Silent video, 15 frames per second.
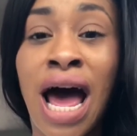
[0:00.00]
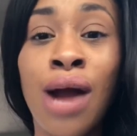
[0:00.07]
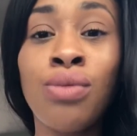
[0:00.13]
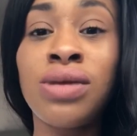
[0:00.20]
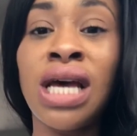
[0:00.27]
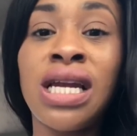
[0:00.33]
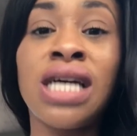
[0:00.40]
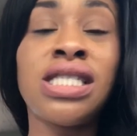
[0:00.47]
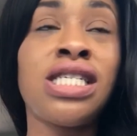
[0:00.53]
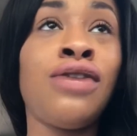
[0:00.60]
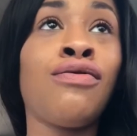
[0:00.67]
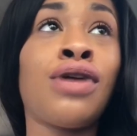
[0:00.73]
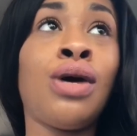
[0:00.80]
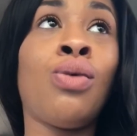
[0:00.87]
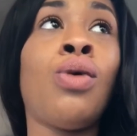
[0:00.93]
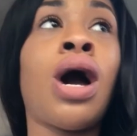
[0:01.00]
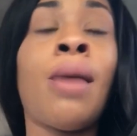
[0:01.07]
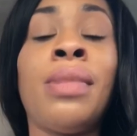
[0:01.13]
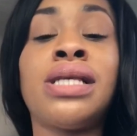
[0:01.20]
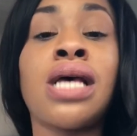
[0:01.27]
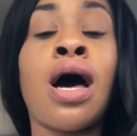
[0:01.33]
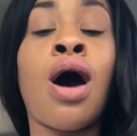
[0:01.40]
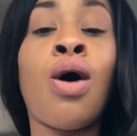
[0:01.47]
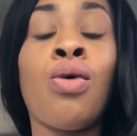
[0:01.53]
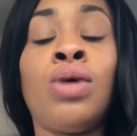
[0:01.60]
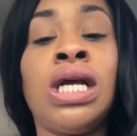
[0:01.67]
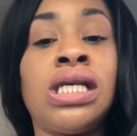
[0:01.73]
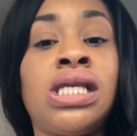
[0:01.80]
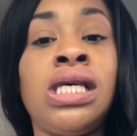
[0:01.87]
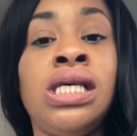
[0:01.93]
I don't think that she really going to come into her
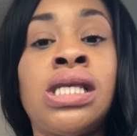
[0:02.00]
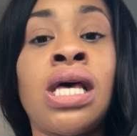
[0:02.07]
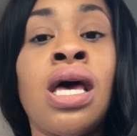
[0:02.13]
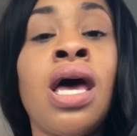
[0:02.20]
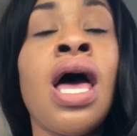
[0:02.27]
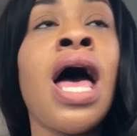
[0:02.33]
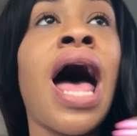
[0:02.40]
own this season.